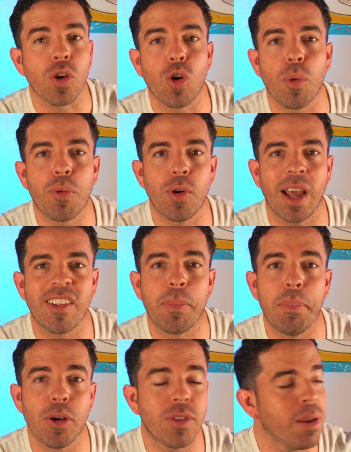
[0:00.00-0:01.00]
the GoPro
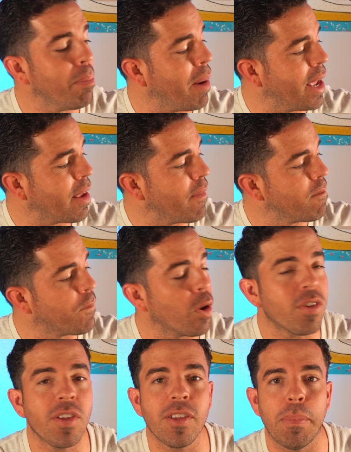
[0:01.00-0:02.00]
9's built-in mic
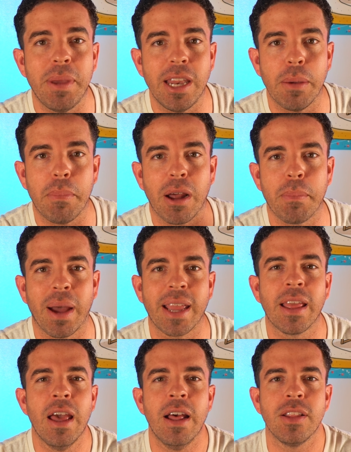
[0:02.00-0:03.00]
versus the media mod
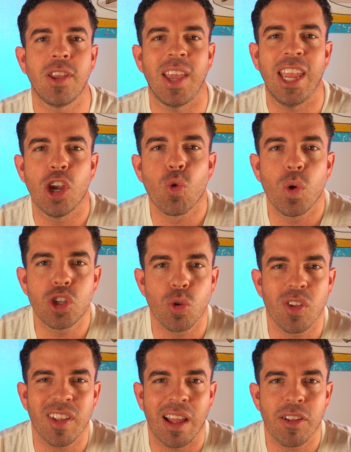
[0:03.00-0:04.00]
mic to hear which
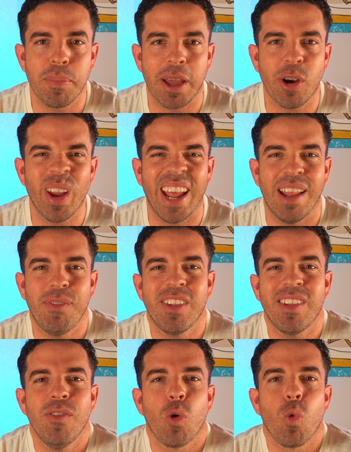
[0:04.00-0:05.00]
one sounds better and if
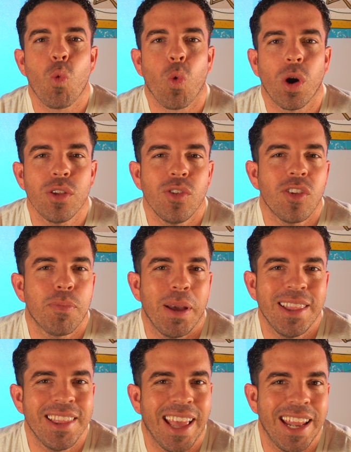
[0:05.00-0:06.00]
it's even worth you
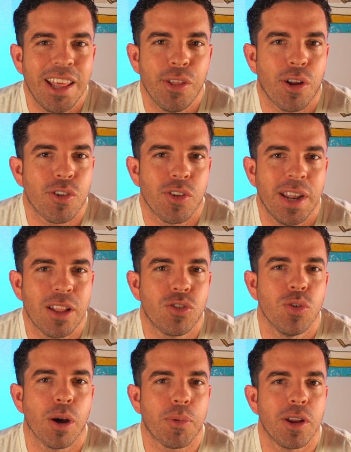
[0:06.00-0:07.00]
spending the $80 or not
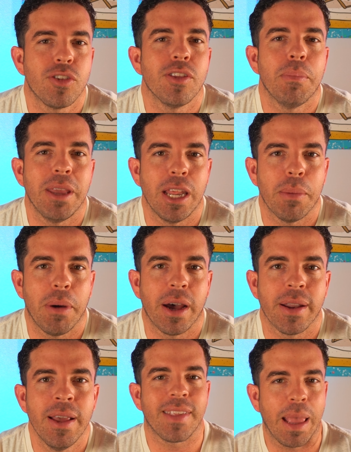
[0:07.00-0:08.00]
to upgrade to the media
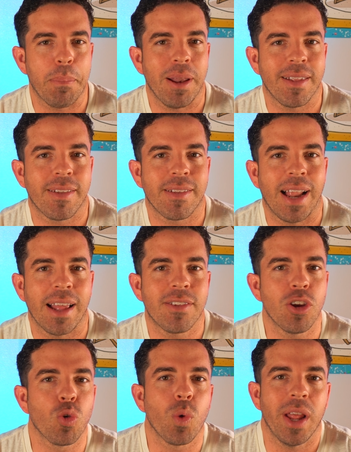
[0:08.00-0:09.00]
mod. Same place as
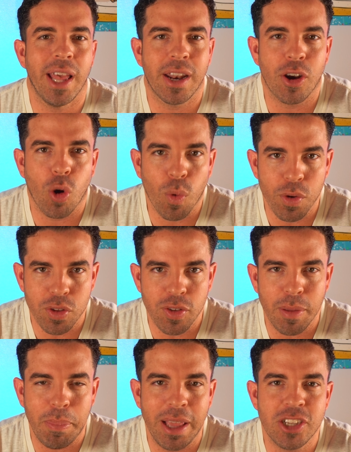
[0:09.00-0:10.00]
last year, we're headed over to
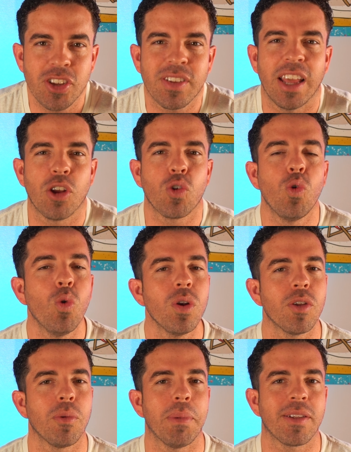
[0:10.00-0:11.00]
the beaches and a cool
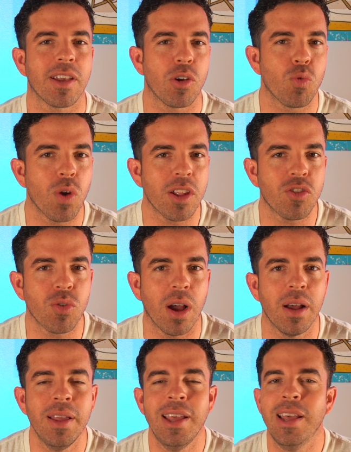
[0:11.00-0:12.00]
little Mexican
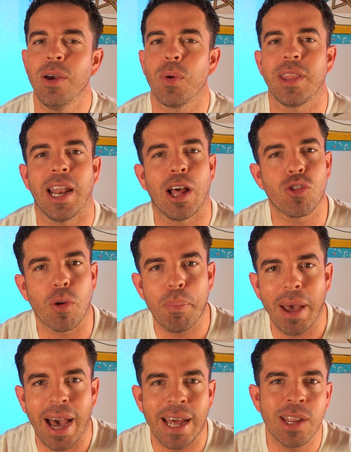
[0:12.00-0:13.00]
restaurant with an outdoor
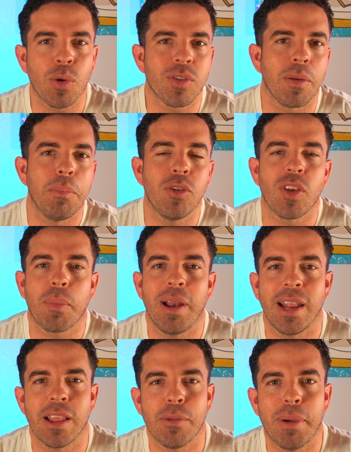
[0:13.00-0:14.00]
patio with some music
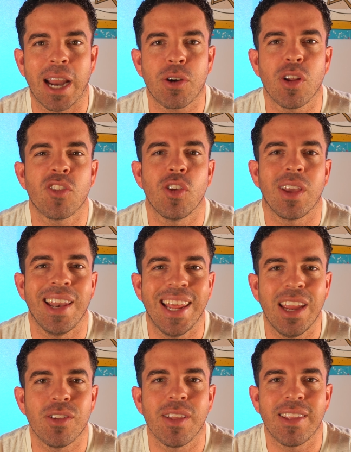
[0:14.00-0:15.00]
playing in the background so you can
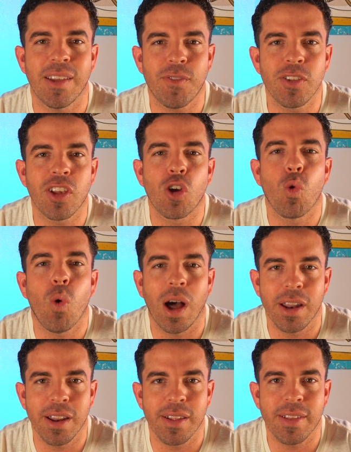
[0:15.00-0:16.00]
hear the difference in
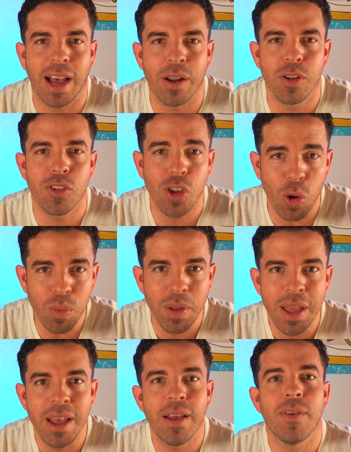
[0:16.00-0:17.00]
quality of sound. So
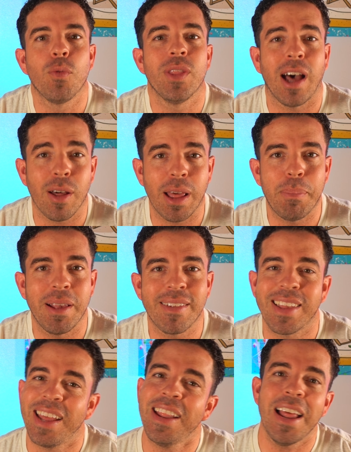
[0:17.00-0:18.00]
with all that being
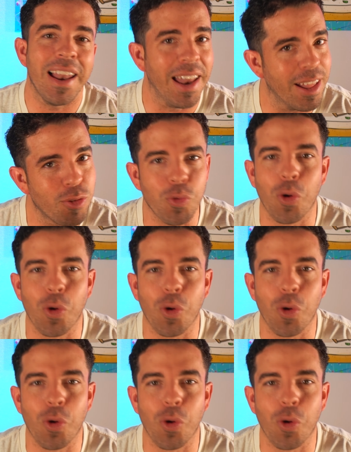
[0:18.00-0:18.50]
said, let's